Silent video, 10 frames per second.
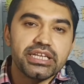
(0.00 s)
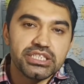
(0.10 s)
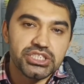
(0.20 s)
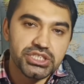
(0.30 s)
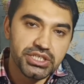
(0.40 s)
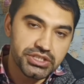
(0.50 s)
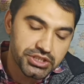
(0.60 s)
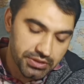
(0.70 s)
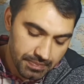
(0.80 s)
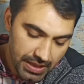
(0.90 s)
English
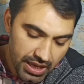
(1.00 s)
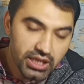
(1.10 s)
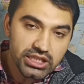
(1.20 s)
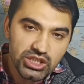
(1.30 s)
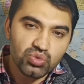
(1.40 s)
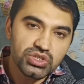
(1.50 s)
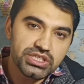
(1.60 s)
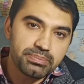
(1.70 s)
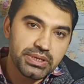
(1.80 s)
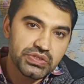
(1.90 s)
church. This was
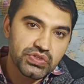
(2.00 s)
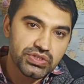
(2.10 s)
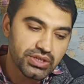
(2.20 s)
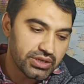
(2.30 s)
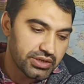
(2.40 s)
the first